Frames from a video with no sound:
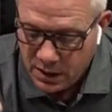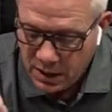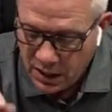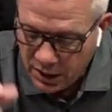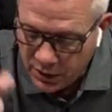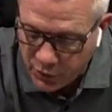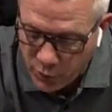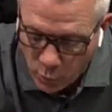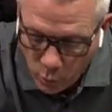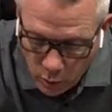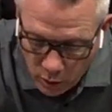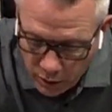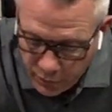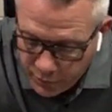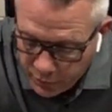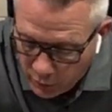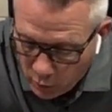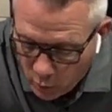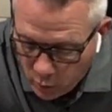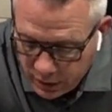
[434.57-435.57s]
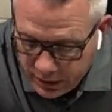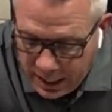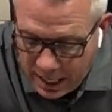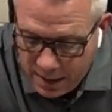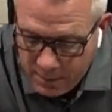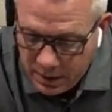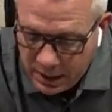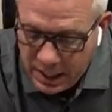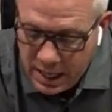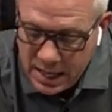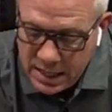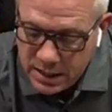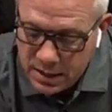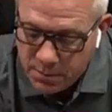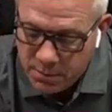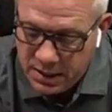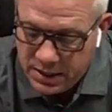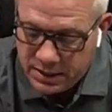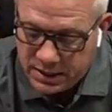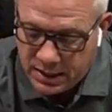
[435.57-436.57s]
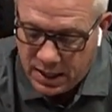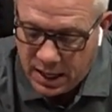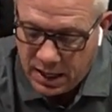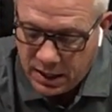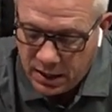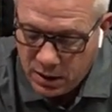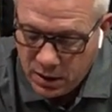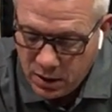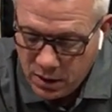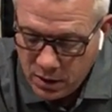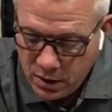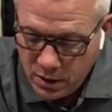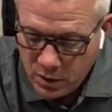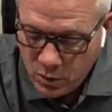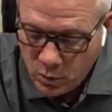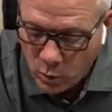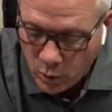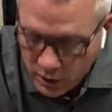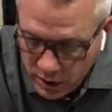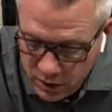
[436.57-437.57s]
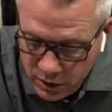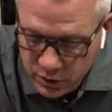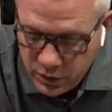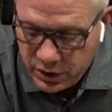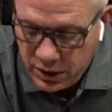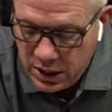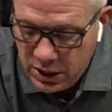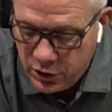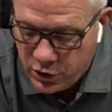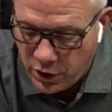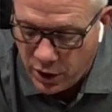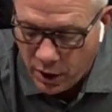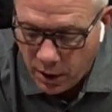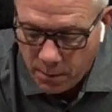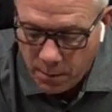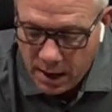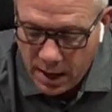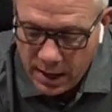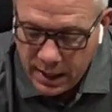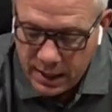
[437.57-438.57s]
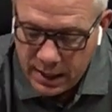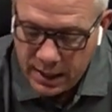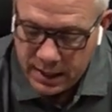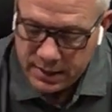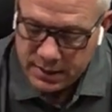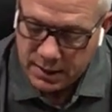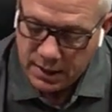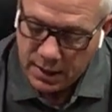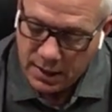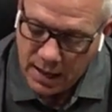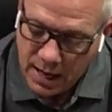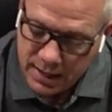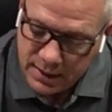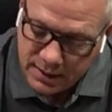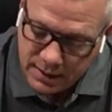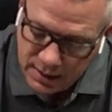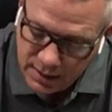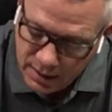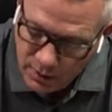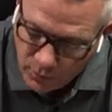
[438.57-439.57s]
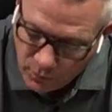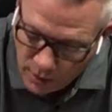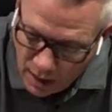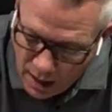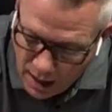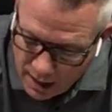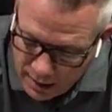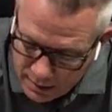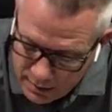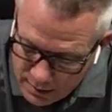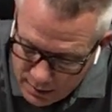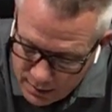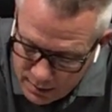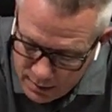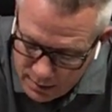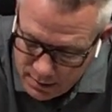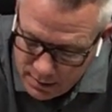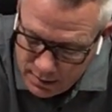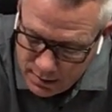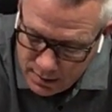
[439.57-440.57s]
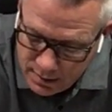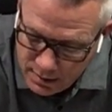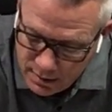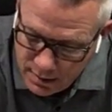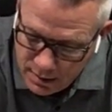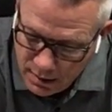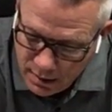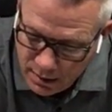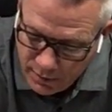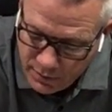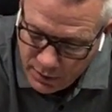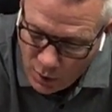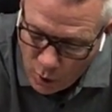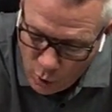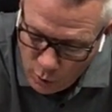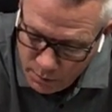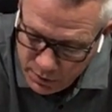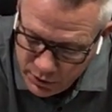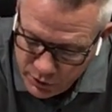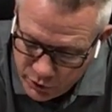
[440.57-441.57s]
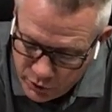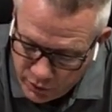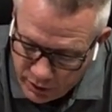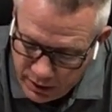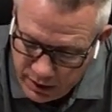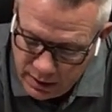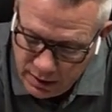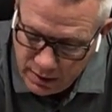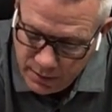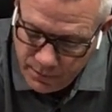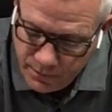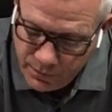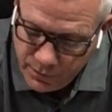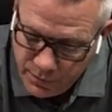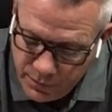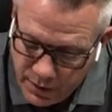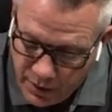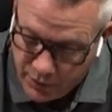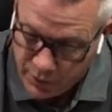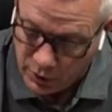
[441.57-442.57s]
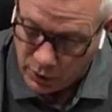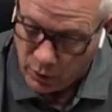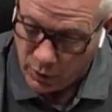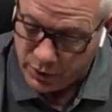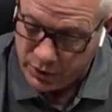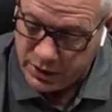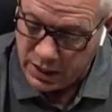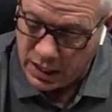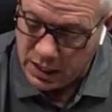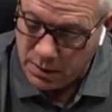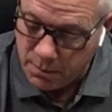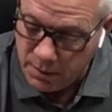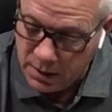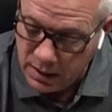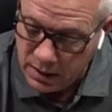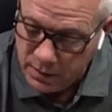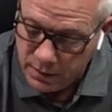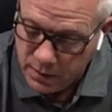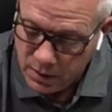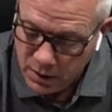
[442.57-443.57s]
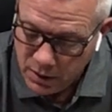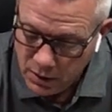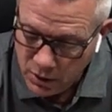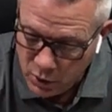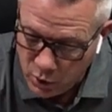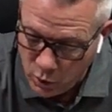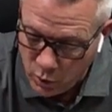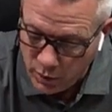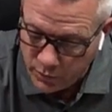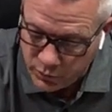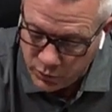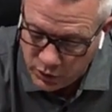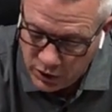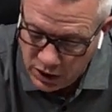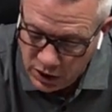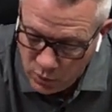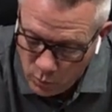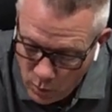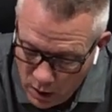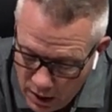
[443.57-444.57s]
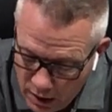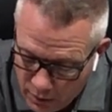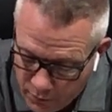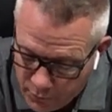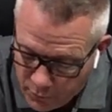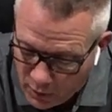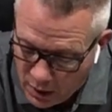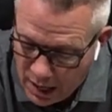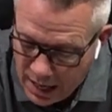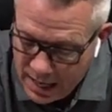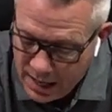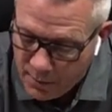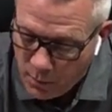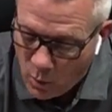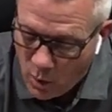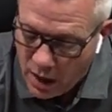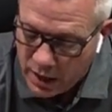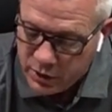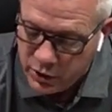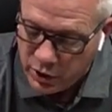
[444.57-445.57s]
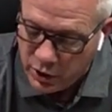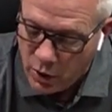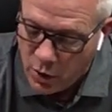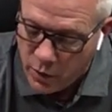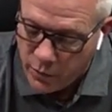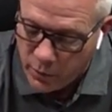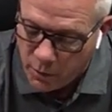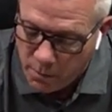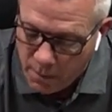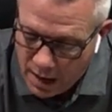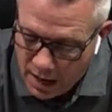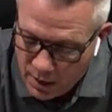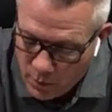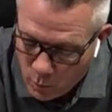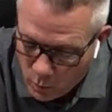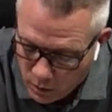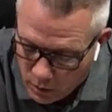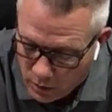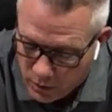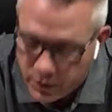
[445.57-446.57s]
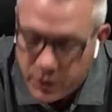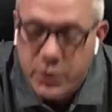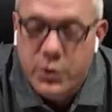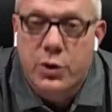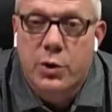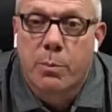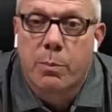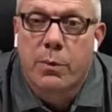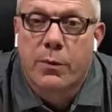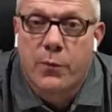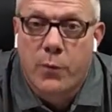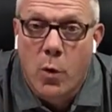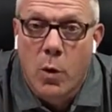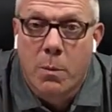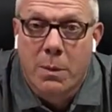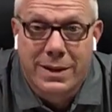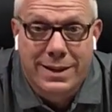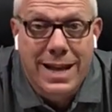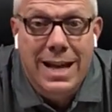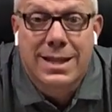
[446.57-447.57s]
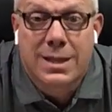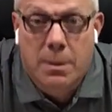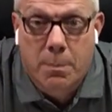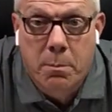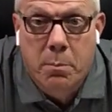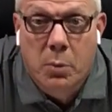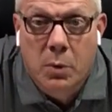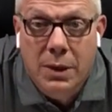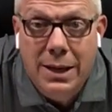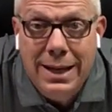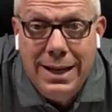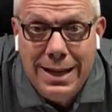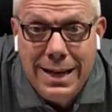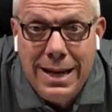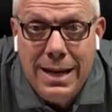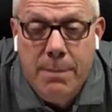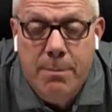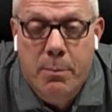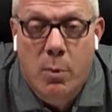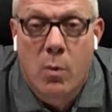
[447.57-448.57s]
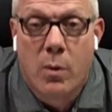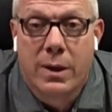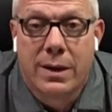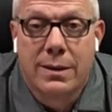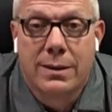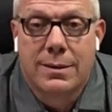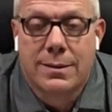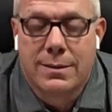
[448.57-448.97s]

And the word of the Lord came again to me, saying, what do you see, Jeremiah? And I said, I see a rod of an almond tree. Then the Lord said to me, You have seen well, for I am watching over my words to perform it. That's a pretty key point.